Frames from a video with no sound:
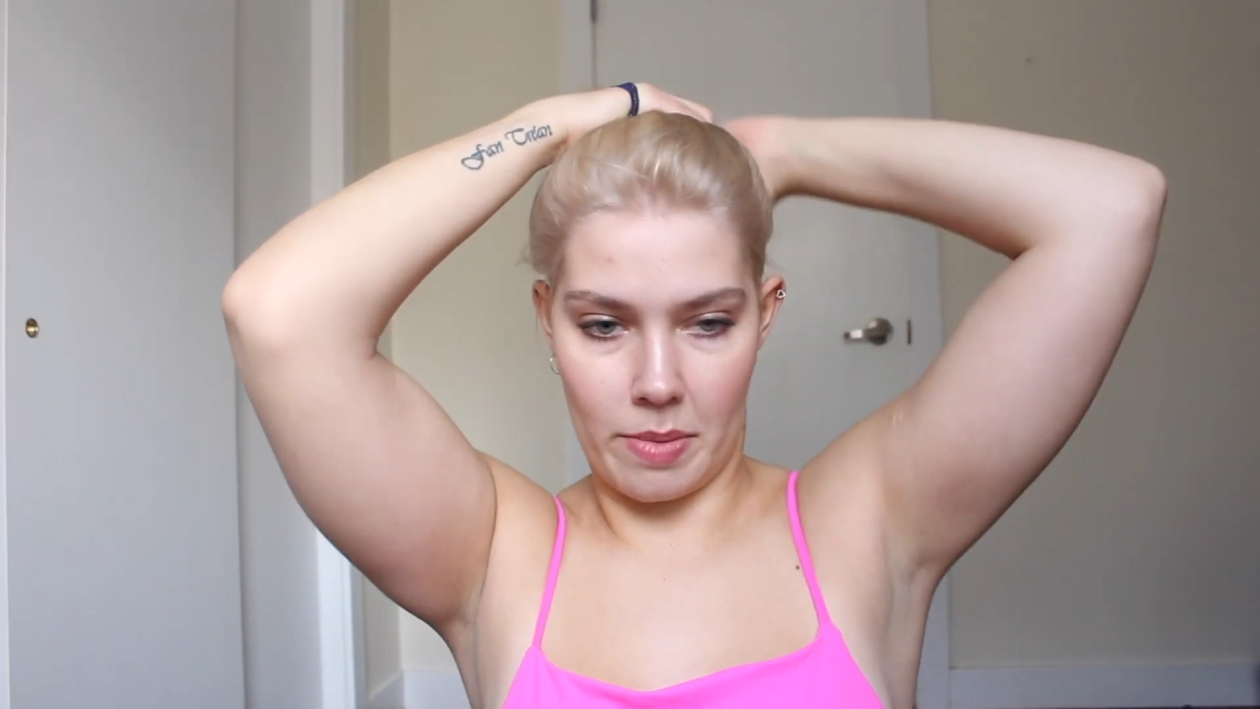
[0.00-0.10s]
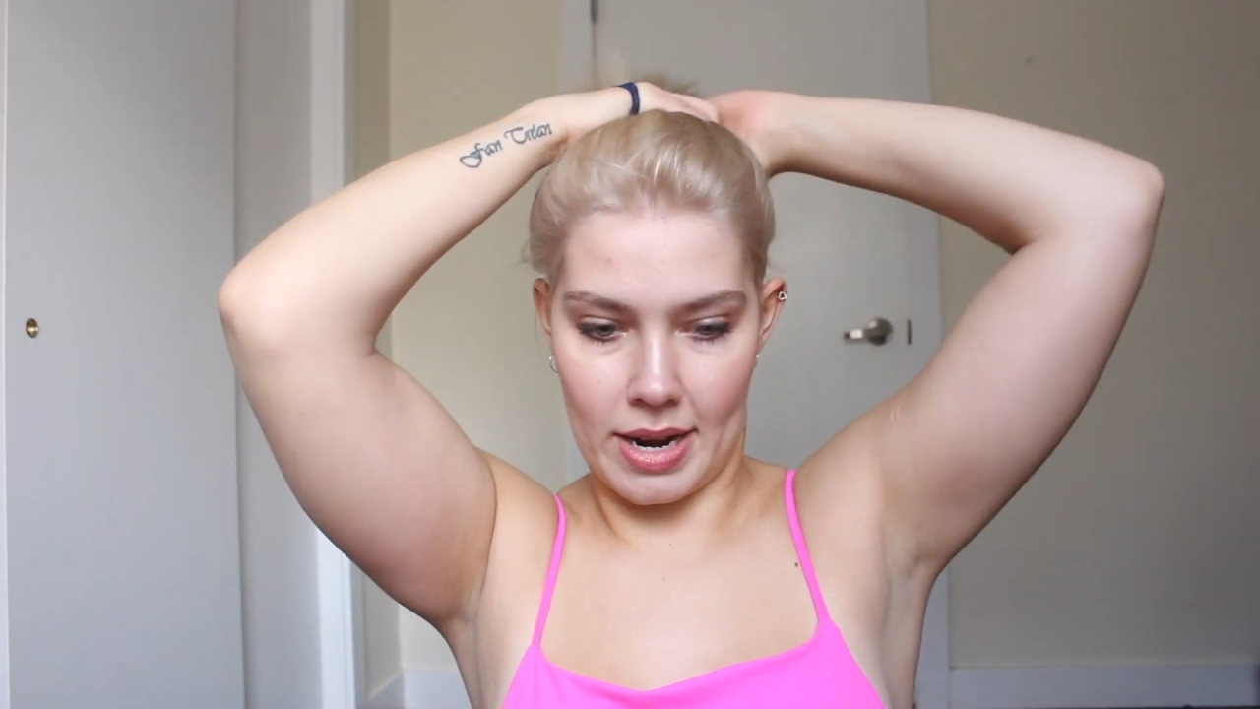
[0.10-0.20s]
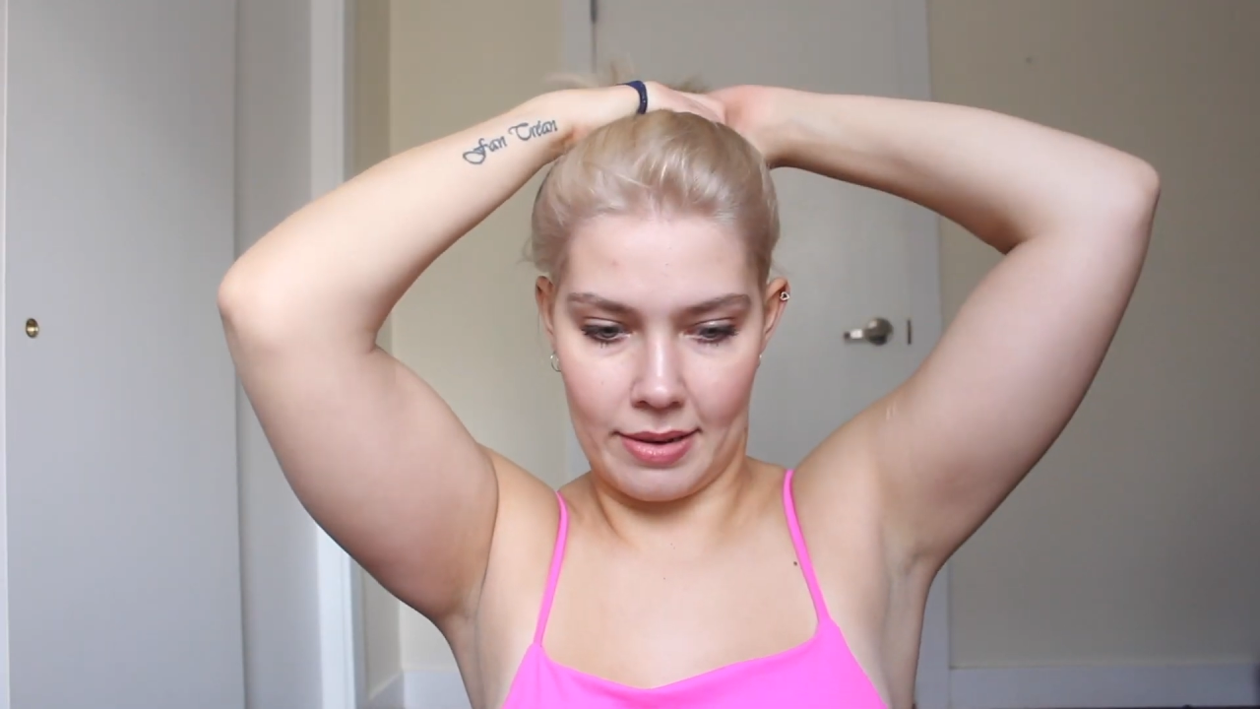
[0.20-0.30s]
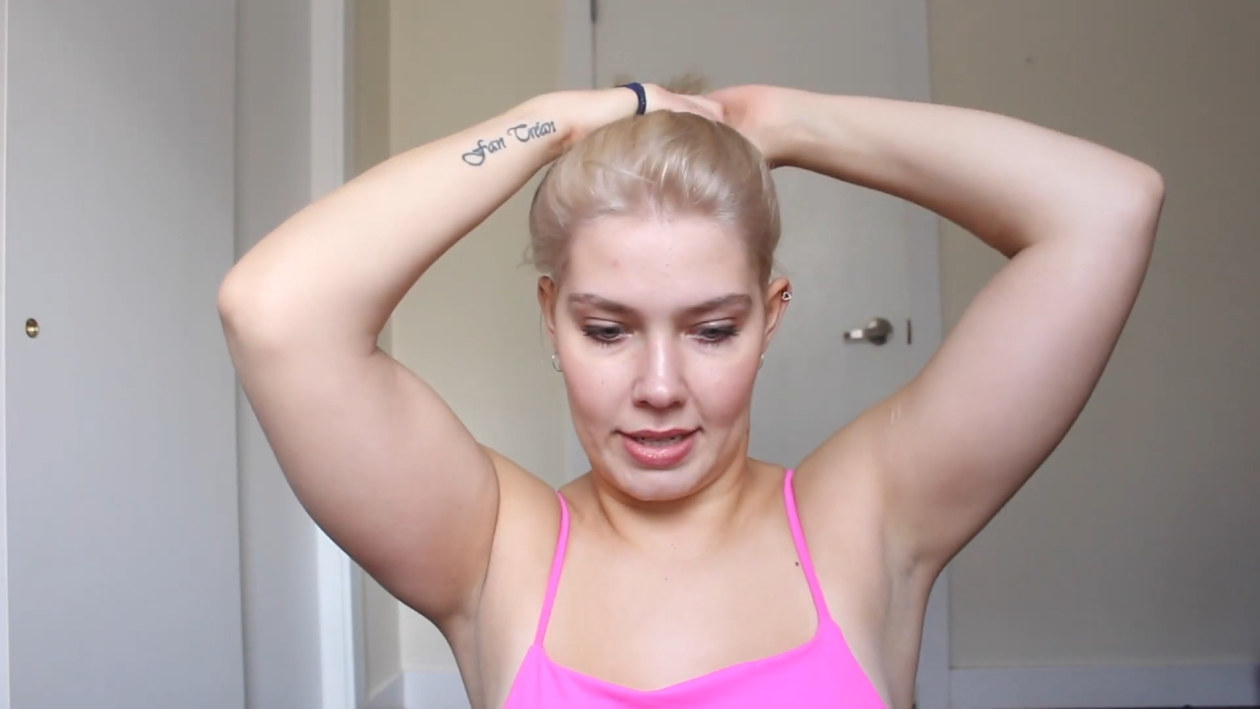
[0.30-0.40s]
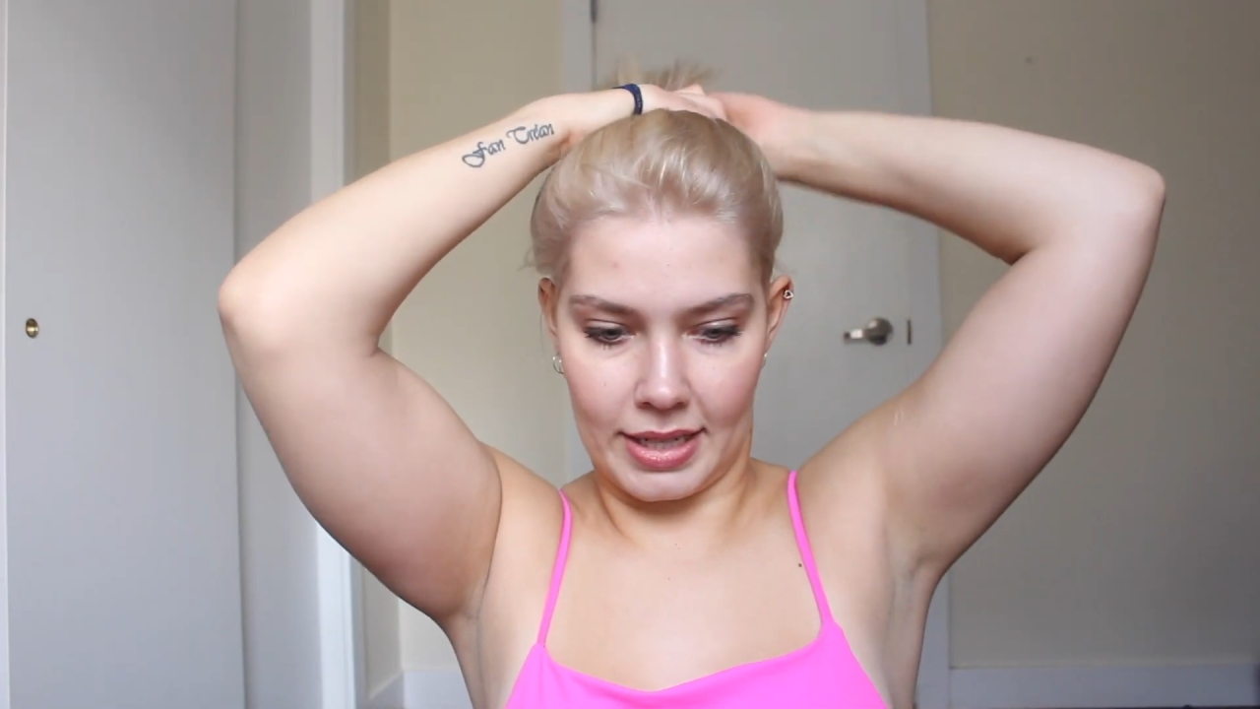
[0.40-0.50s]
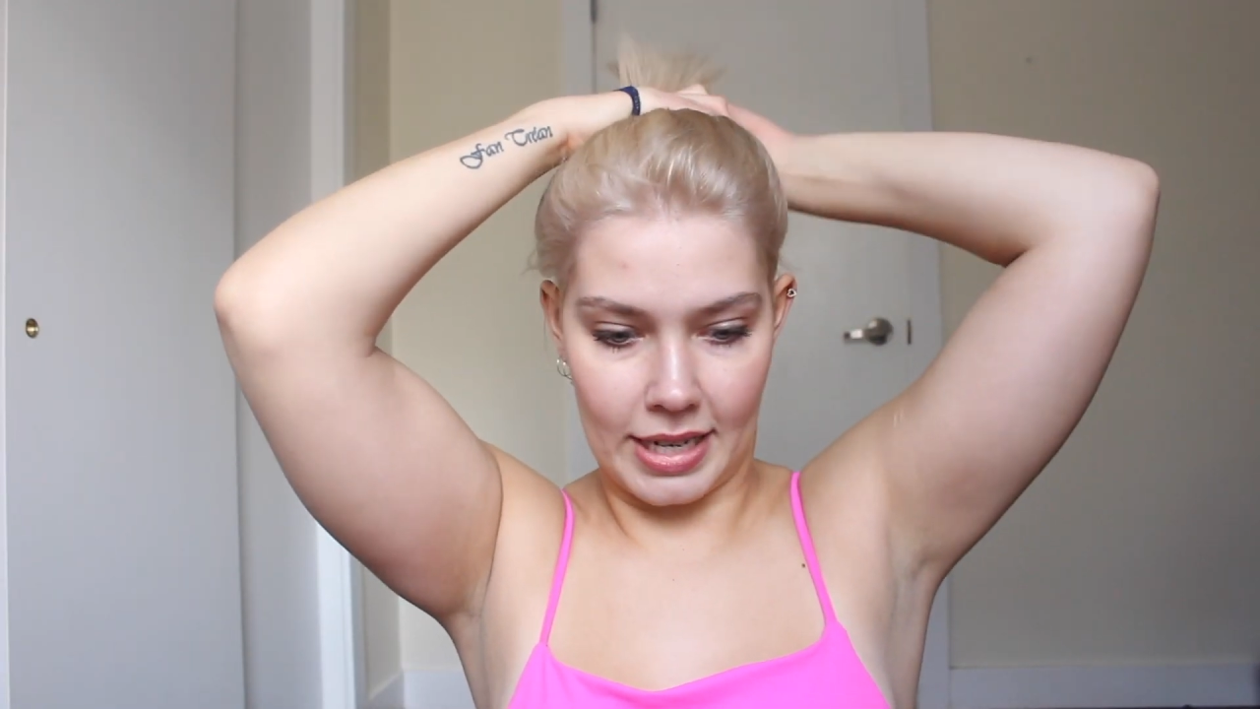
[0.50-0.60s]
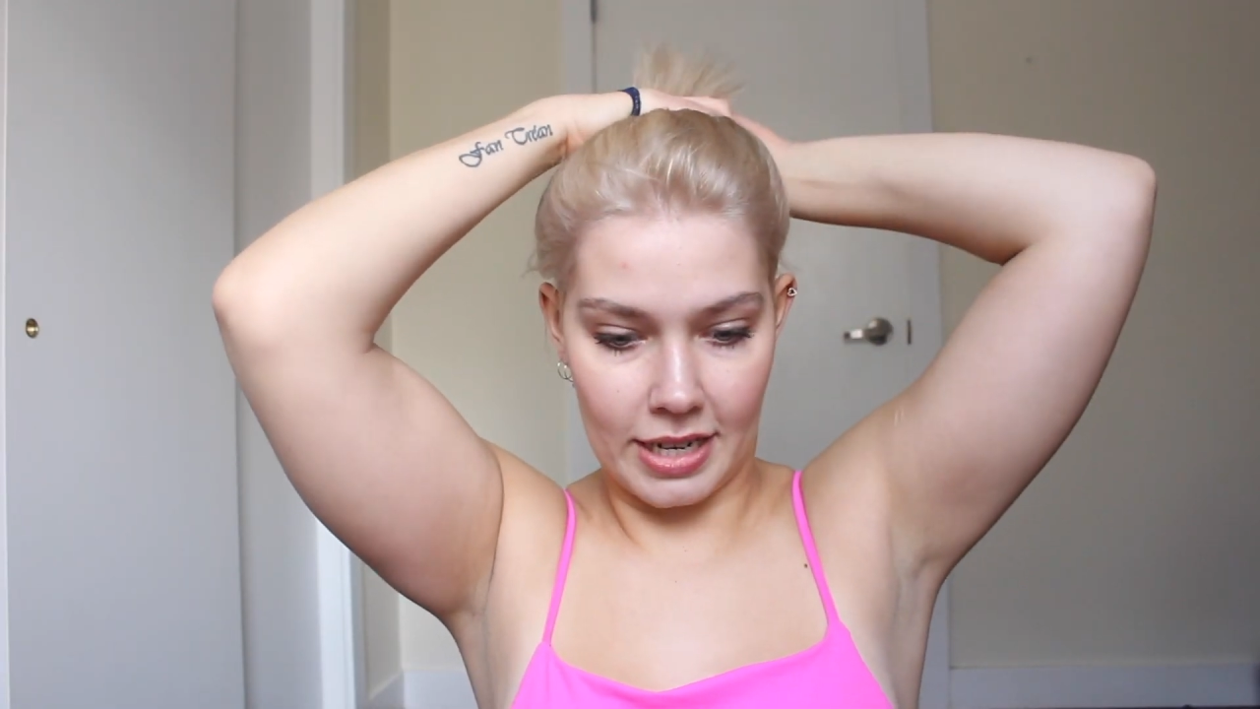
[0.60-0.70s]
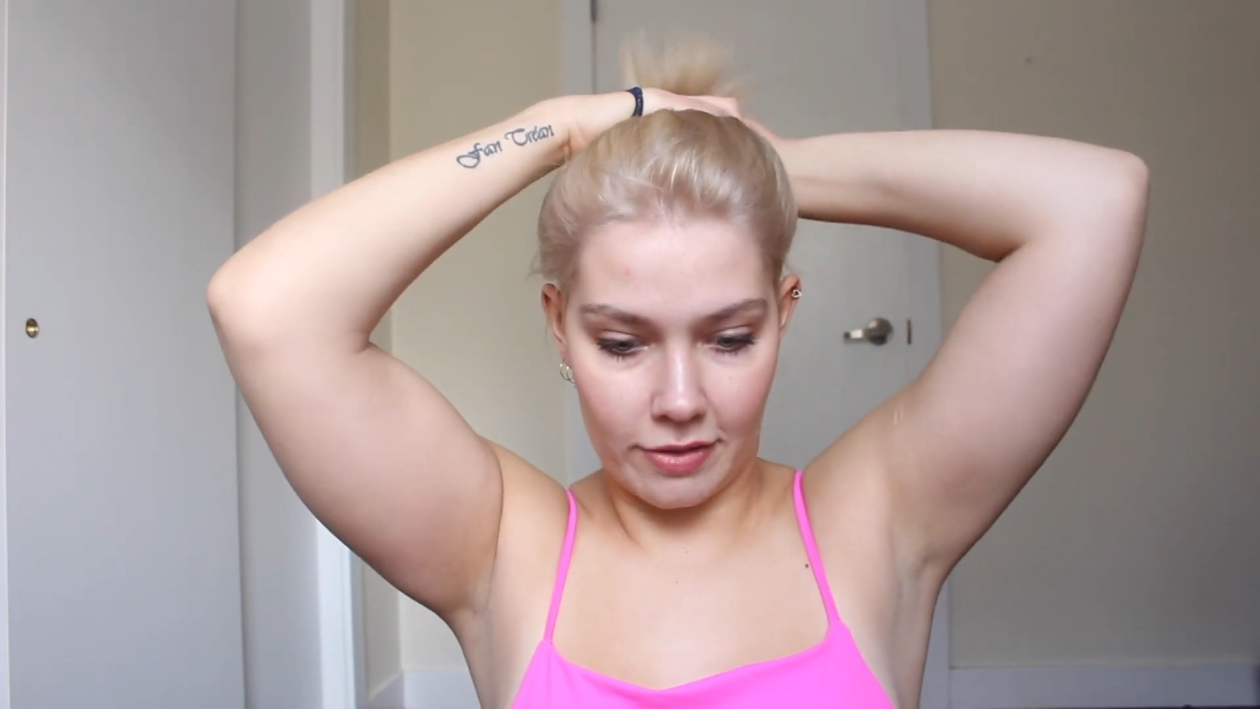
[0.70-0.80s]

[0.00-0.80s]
but I was in kind